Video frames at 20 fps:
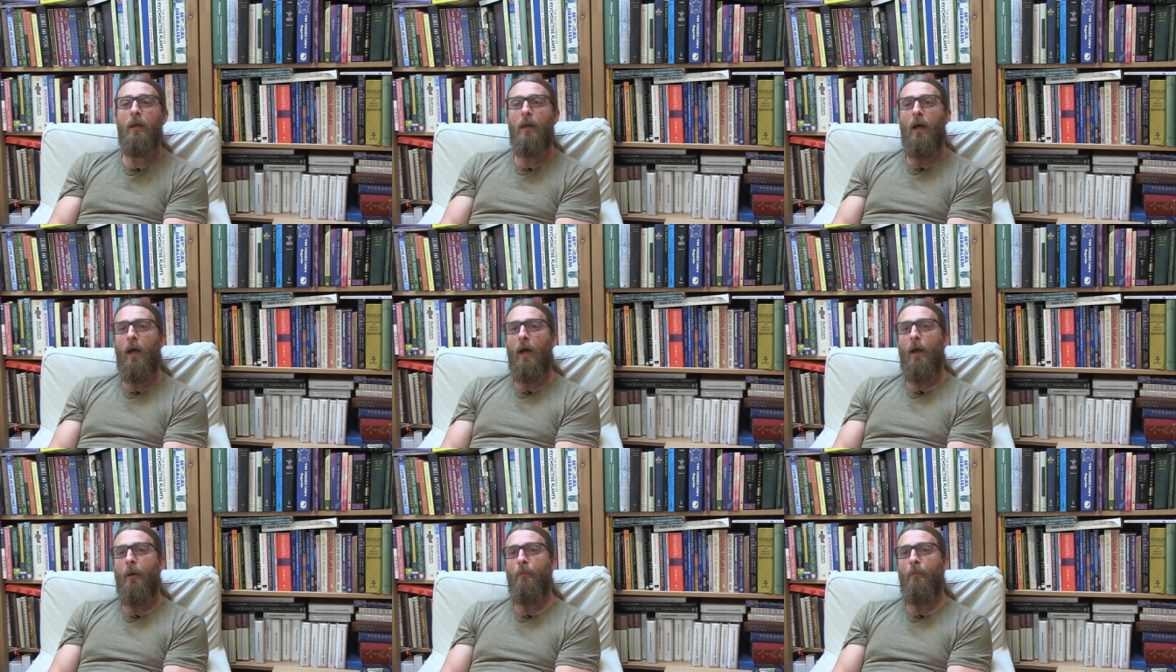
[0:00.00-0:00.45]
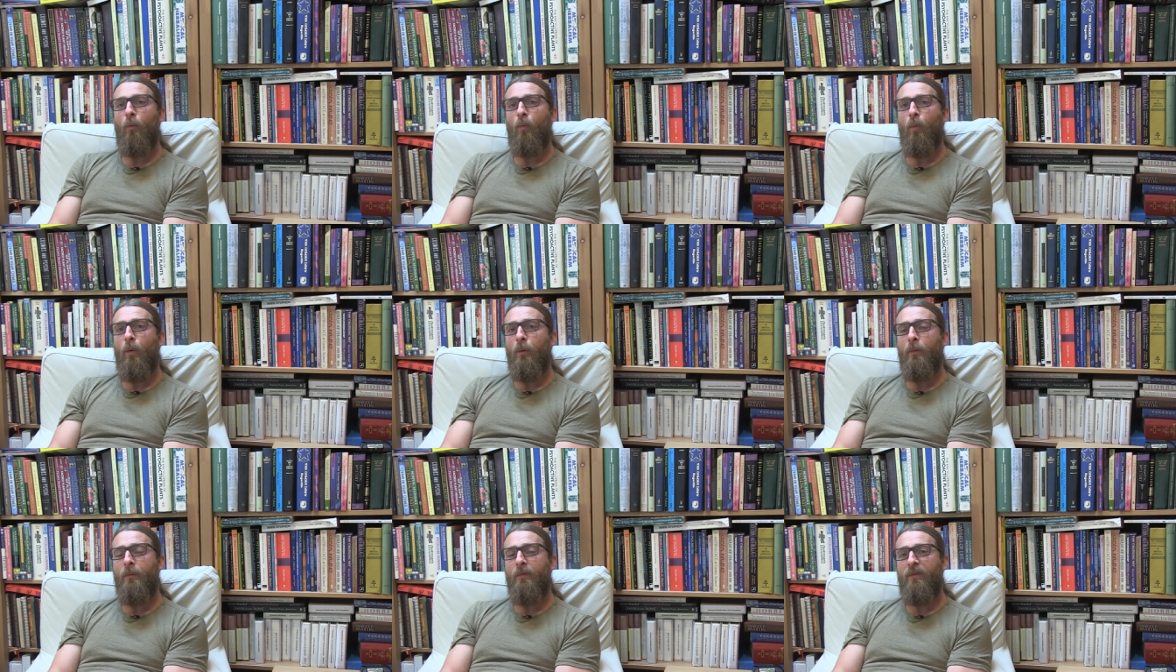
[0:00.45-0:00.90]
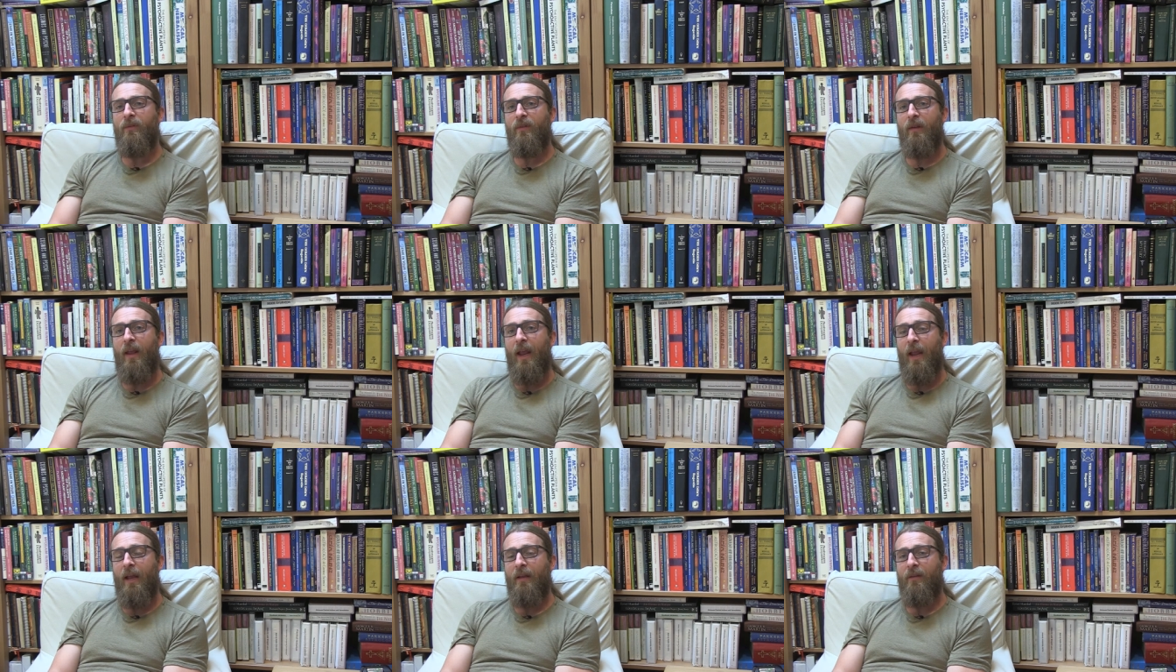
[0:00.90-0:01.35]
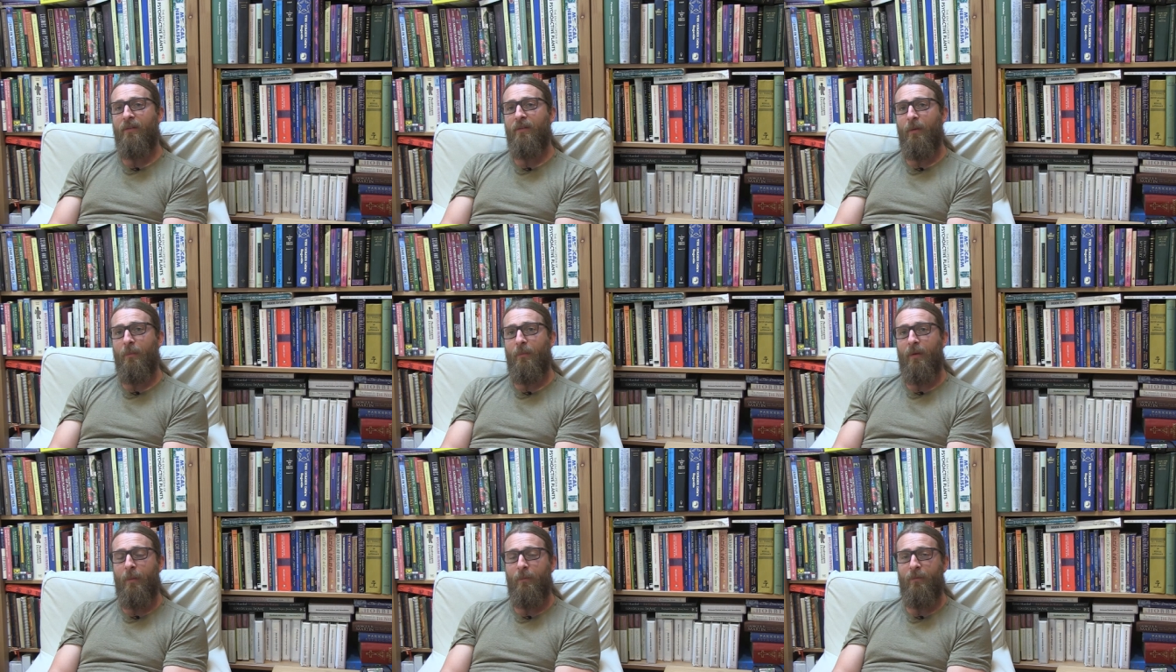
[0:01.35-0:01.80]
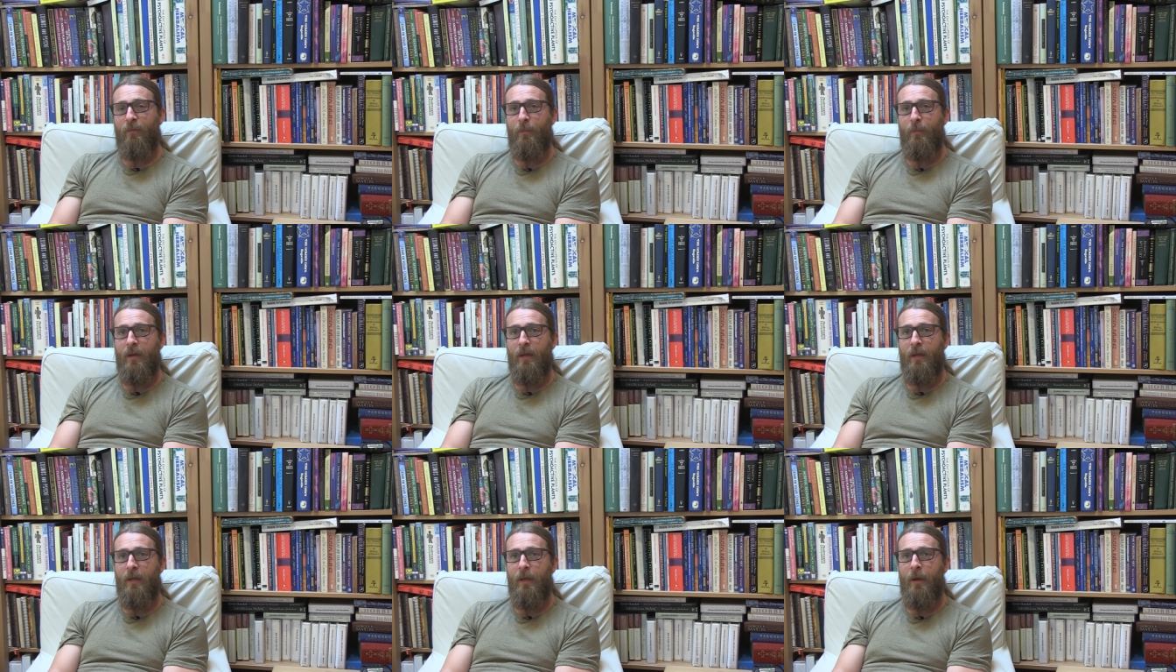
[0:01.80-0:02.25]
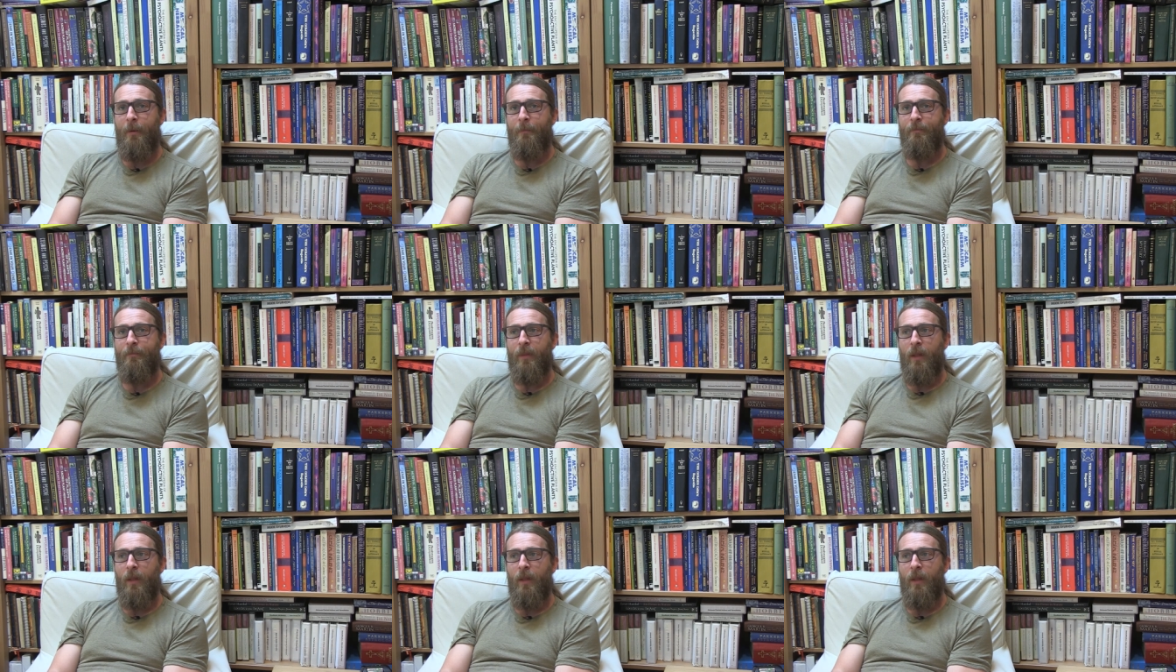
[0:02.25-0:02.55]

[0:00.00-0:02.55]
Um, wounds can sometimes be